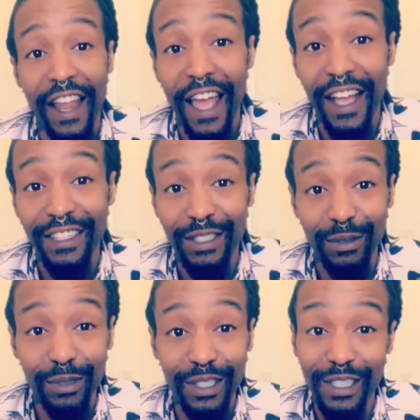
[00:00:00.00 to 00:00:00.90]
actually was
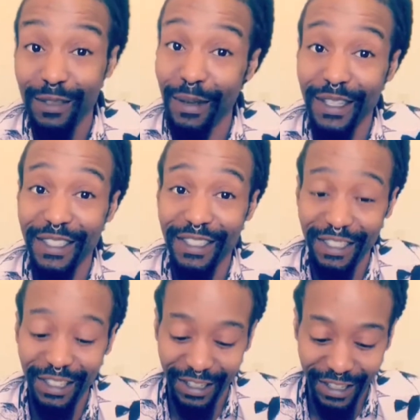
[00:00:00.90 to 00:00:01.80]
expecting it to
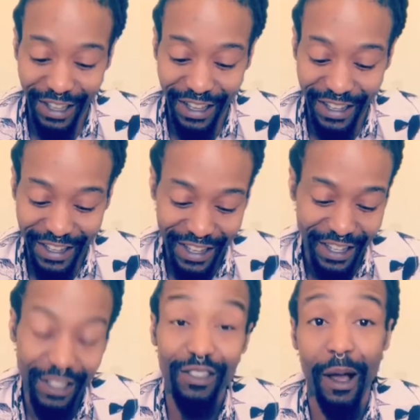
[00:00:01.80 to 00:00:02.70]
look like. So
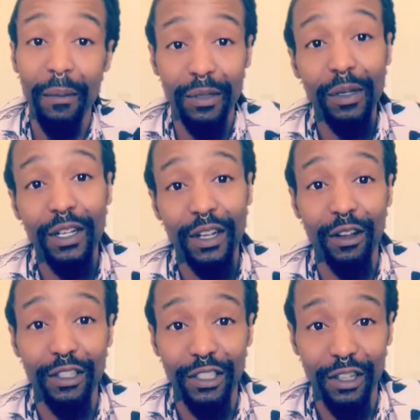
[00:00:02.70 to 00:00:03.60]
I'm gonna put it on and
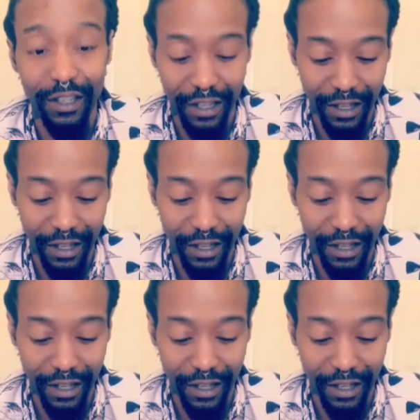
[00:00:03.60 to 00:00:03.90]
show y'all.